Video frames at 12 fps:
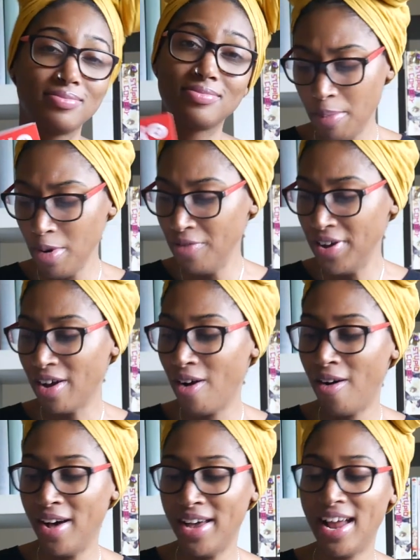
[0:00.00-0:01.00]
Moving
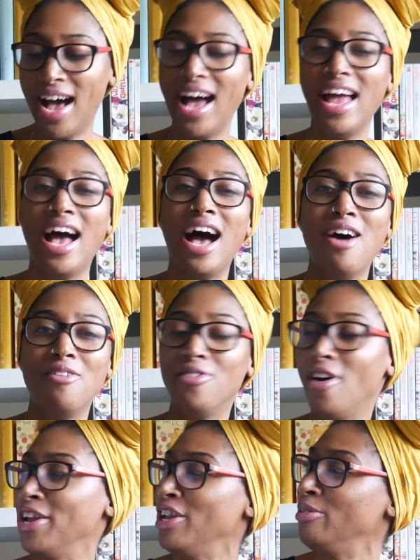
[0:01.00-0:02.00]
on, I have
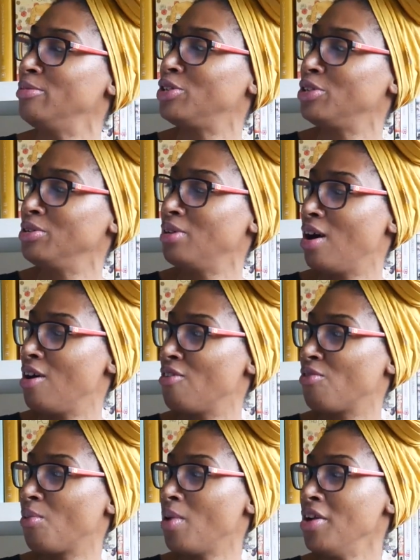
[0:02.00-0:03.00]
volume 2
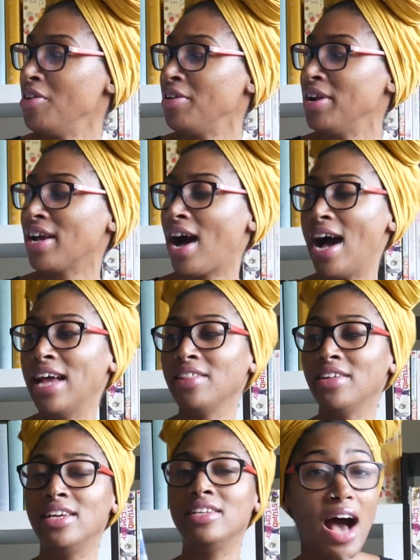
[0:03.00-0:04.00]
of Wandering
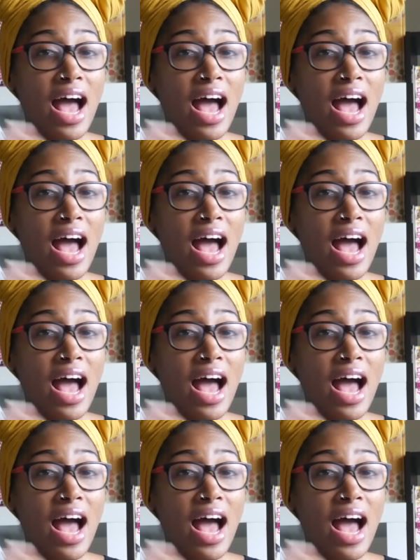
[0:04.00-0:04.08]
Island.